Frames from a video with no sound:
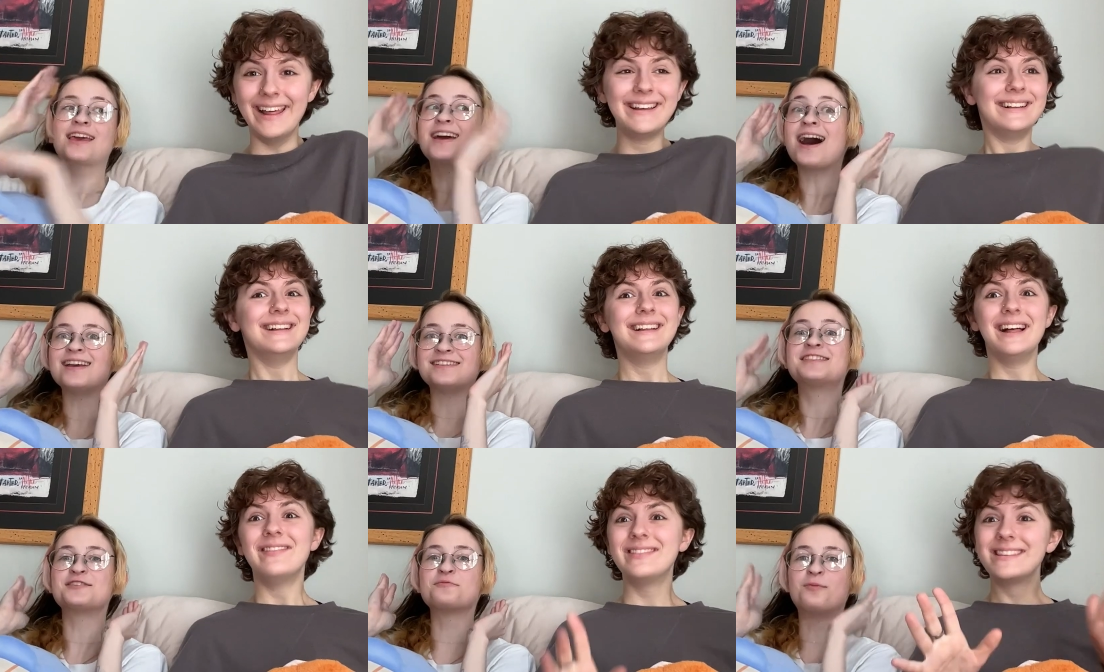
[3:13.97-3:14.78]
Speaker 1: Guys,
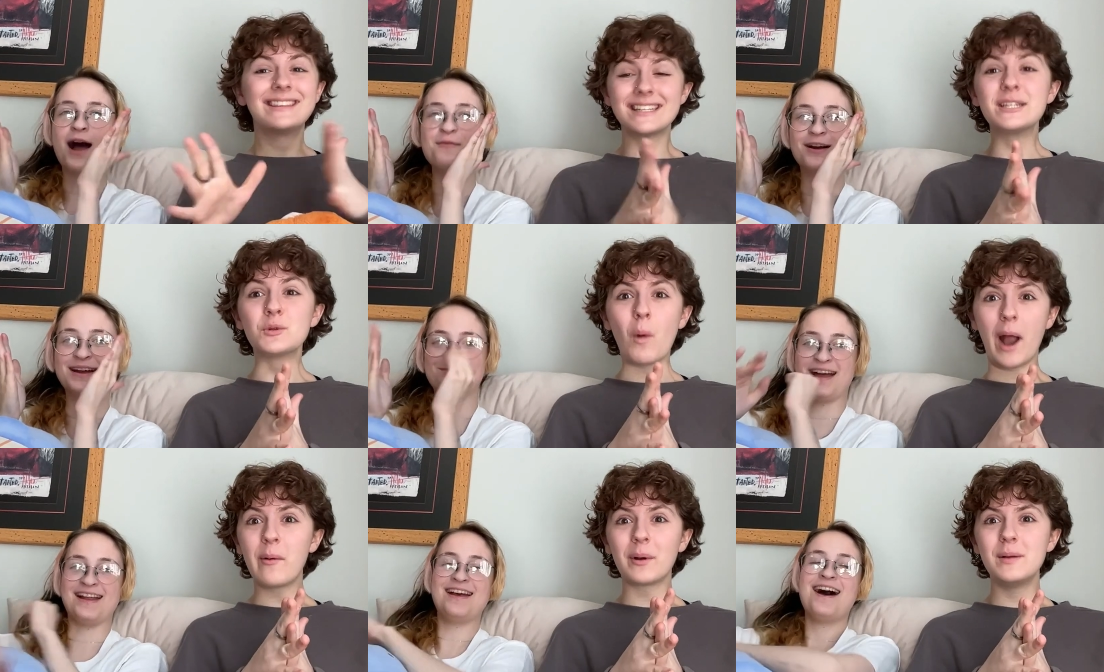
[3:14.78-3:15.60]
that's why, we're in,
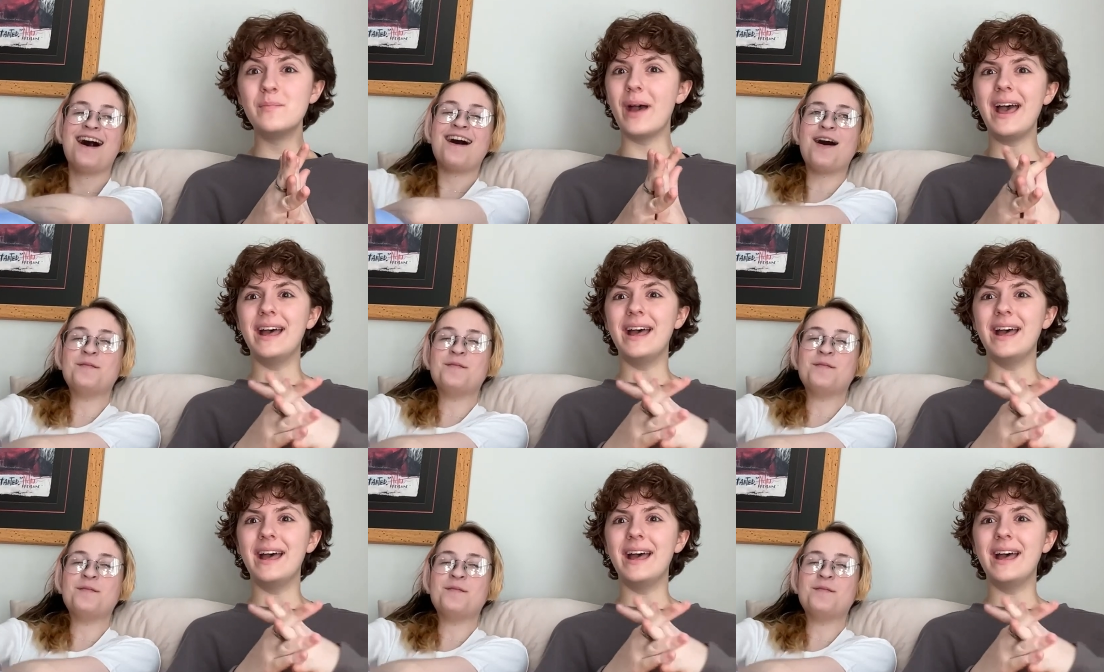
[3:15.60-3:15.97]
why we're in, bed.